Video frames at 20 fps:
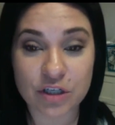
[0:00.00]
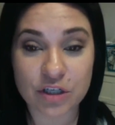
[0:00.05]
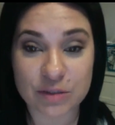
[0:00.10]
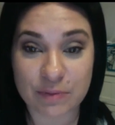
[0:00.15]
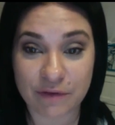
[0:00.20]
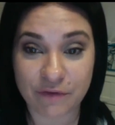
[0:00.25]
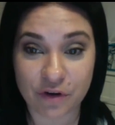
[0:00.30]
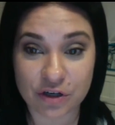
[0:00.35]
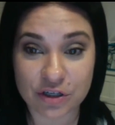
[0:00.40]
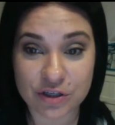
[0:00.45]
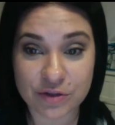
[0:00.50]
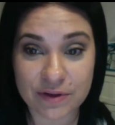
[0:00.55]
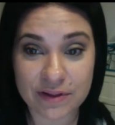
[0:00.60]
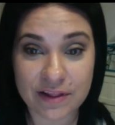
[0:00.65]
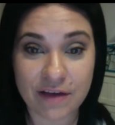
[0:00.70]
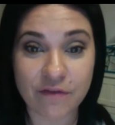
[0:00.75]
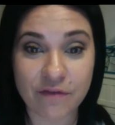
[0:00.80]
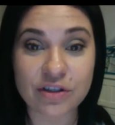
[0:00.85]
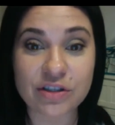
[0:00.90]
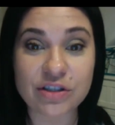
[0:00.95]
is my first 3
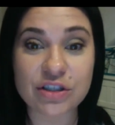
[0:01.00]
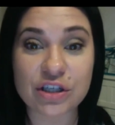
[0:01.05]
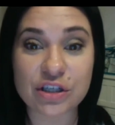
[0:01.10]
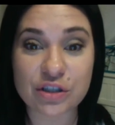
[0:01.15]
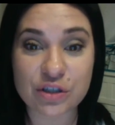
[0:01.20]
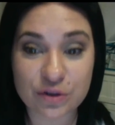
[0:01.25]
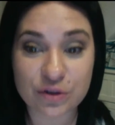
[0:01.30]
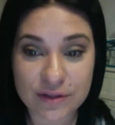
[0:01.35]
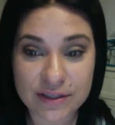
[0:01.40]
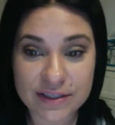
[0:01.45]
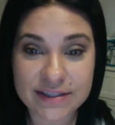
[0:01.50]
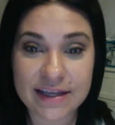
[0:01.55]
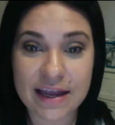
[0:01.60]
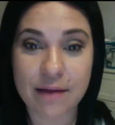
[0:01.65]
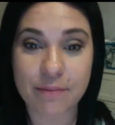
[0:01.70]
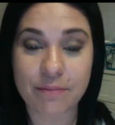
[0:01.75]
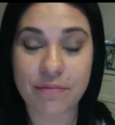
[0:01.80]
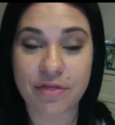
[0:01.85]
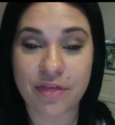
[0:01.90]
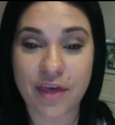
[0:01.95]
levels, to do the
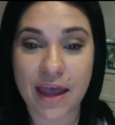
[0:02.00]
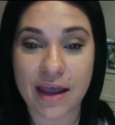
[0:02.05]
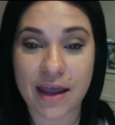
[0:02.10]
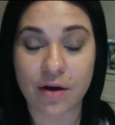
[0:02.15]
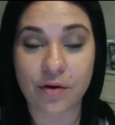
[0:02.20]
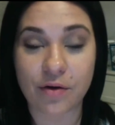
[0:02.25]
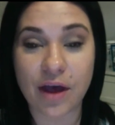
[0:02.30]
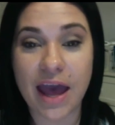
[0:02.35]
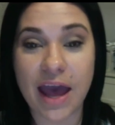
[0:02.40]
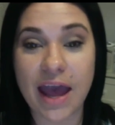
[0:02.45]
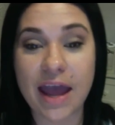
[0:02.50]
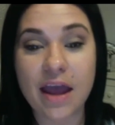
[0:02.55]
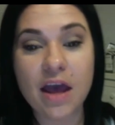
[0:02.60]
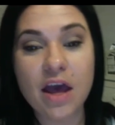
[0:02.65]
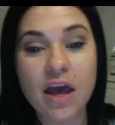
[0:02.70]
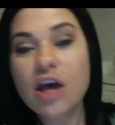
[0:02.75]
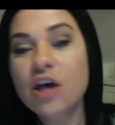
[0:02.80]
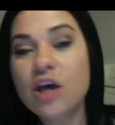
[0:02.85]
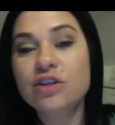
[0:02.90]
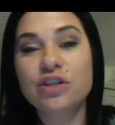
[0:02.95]
same thing. Okay,
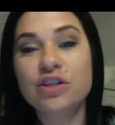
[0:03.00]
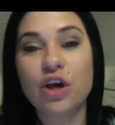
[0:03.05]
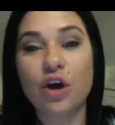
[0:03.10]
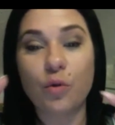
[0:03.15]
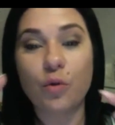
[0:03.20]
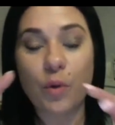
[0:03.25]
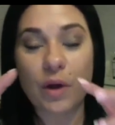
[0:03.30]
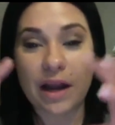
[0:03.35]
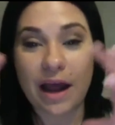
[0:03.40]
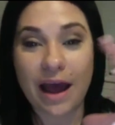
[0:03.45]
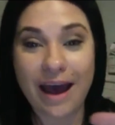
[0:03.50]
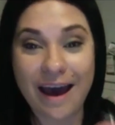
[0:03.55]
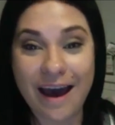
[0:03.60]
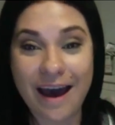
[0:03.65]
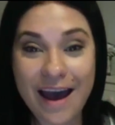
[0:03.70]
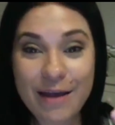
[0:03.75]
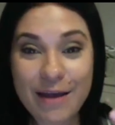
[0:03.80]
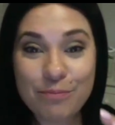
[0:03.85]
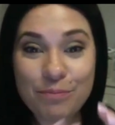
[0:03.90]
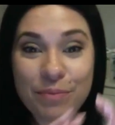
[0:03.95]
so when
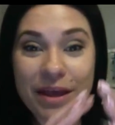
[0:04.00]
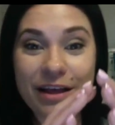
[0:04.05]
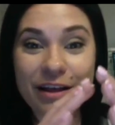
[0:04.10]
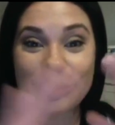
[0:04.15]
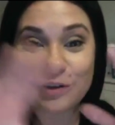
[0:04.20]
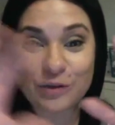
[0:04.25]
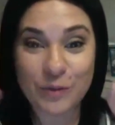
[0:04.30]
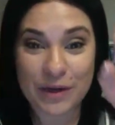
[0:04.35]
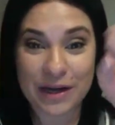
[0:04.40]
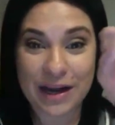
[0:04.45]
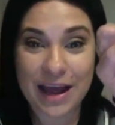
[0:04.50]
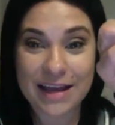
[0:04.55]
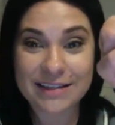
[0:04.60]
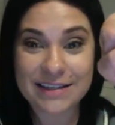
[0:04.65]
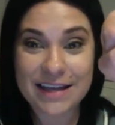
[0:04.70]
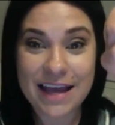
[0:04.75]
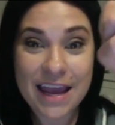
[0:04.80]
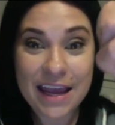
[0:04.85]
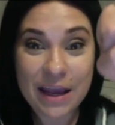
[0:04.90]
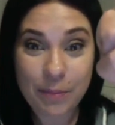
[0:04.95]
I
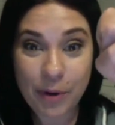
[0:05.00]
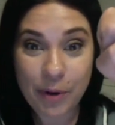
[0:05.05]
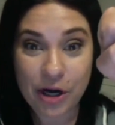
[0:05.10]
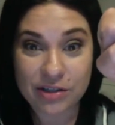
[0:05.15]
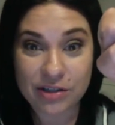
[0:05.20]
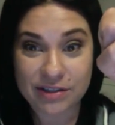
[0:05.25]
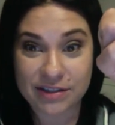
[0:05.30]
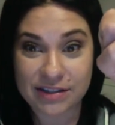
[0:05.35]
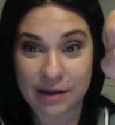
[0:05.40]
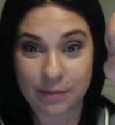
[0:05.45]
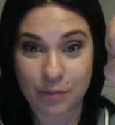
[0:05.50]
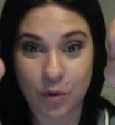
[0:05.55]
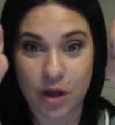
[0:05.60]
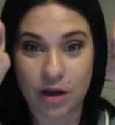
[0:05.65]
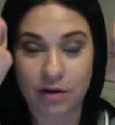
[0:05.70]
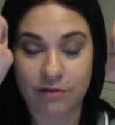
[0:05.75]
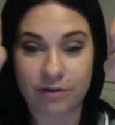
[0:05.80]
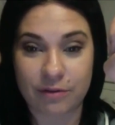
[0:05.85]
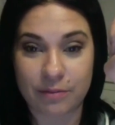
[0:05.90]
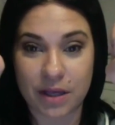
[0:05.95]
take
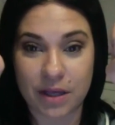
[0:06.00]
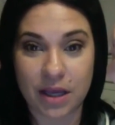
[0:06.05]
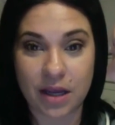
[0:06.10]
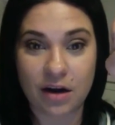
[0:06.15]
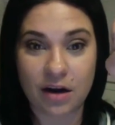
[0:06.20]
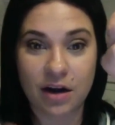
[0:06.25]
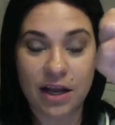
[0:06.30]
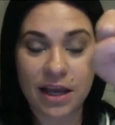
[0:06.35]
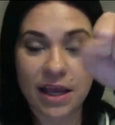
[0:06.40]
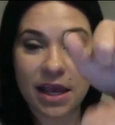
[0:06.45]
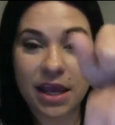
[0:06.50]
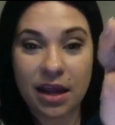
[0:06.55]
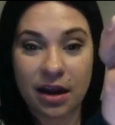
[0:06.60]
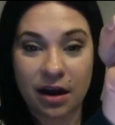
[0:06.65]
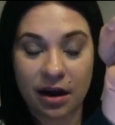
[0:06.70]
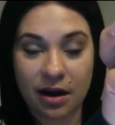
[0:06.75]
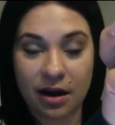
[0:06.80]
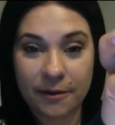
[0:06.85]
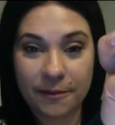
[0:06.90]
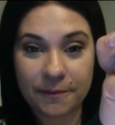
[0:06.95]
someone from here to
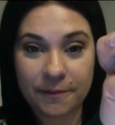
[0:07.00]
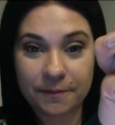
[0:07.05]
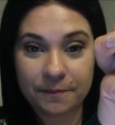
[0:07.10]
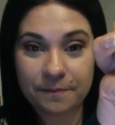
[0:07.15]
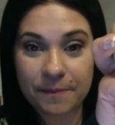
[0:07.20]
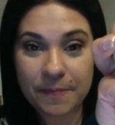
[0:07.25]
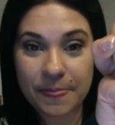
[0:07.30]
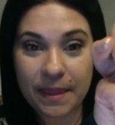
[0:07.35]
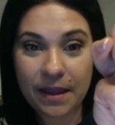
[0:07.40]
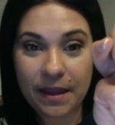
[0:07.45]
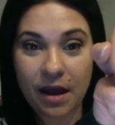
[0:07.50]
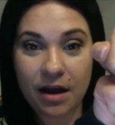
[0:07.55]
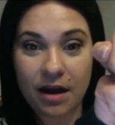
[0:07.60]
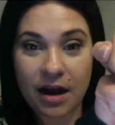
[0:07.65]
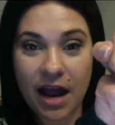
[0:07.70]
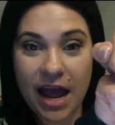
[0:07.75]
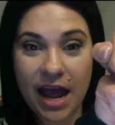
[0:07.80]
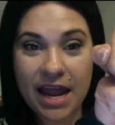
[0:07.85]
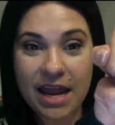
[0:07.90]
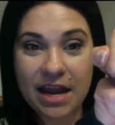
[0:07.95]
here, all
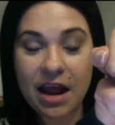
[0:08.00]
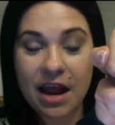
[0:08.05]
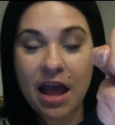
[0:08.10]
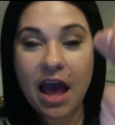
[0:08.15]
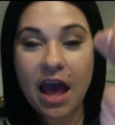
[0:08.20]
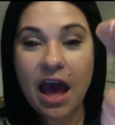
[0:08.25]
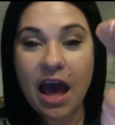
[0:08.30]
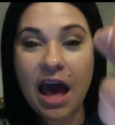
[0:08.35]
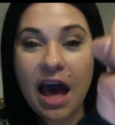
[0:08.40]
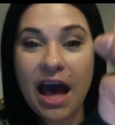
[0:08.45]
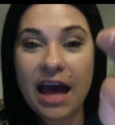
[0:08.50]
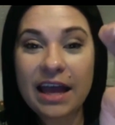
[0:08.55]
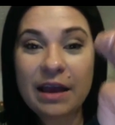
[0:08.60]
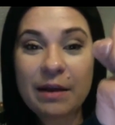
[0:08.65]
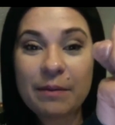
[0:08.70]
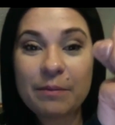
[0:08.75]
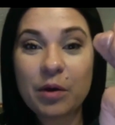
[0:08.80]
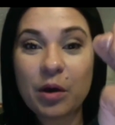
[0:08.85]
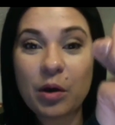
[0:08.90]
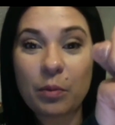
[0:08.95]
right,
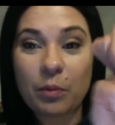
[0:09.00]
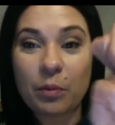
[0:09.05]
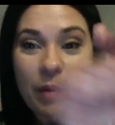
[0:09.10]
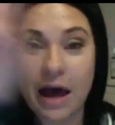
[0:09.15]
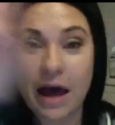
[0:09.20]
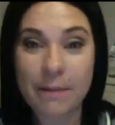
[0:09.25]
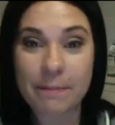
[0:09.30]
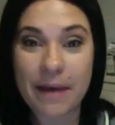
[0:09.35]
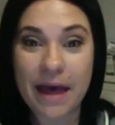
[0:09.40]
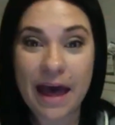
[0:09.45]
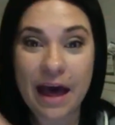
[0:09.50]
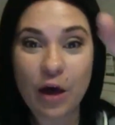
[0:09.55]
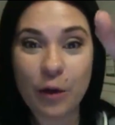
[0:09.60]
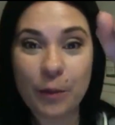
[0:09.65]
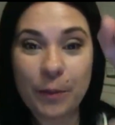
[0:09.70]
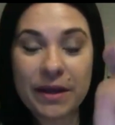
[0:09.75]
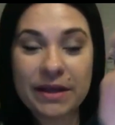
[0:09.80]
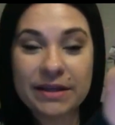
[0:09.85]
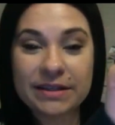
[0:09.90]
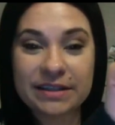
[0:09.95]
I'm
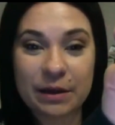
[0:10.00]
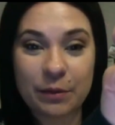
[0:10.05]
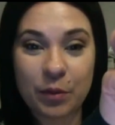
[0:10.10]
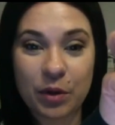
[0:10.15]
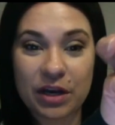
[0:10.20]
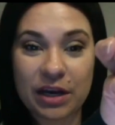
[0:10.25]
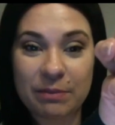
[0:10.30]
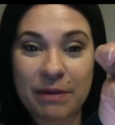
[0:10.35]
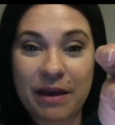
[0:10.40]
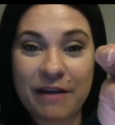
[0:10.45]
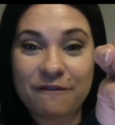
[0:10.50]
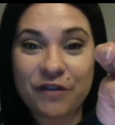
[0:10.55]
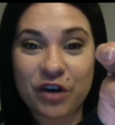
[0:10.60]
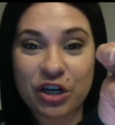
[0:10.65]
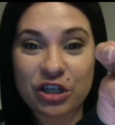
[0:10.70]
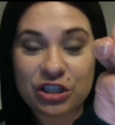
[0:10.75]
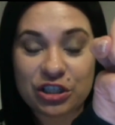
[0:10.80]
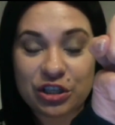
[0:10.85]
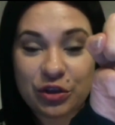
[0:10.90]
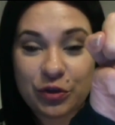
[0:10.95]
helping someone in my
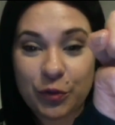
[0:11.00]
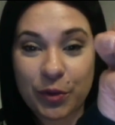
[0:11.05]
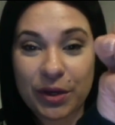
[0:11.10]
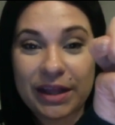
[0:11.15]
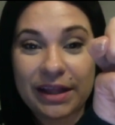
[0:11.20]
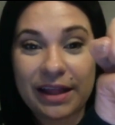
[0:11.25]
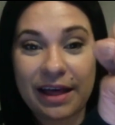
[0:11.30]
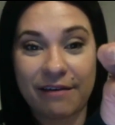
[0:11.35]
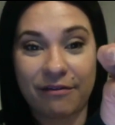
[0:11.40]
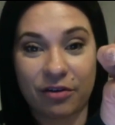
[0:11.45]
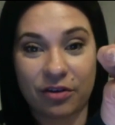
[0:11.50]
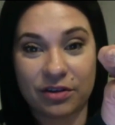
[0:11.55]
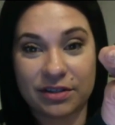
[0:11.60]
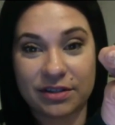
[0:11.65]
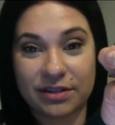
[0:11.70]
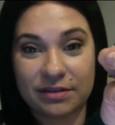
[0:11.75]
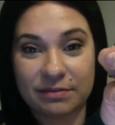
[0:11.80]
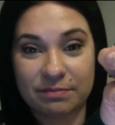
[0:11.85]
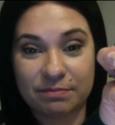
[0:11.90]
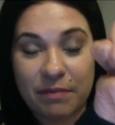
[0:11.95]
first 3
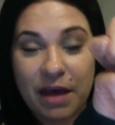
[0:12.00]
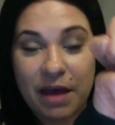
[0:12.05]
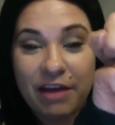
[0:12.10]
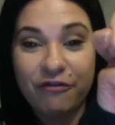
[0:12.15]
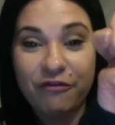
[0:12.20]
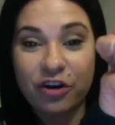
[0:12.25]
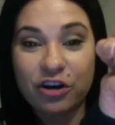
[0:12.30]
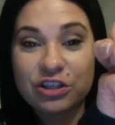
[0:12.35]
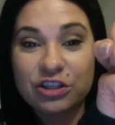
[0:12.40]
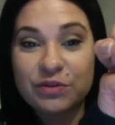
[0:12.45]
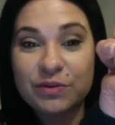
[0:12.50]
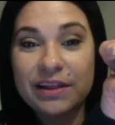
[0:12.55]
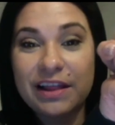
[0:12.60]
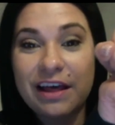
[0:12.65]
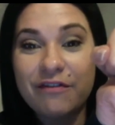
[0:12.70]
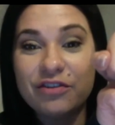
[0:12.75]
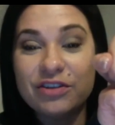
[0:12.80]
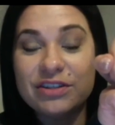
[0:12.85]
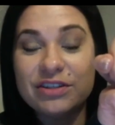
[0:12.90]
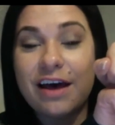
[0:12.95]
levels,
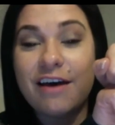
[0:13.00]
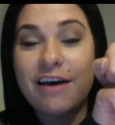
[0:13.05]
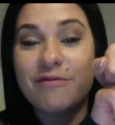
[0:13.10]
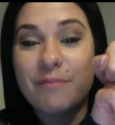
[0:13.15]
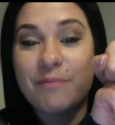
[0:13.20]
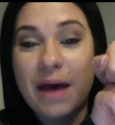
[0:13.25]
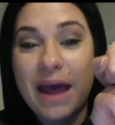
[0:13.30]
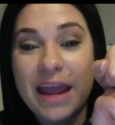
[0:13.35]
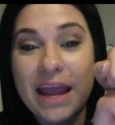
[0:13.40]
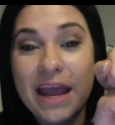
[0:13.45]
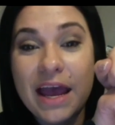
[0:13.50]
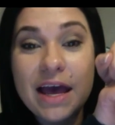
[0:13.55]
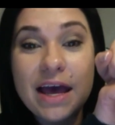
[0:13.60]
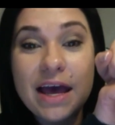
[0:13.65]
of my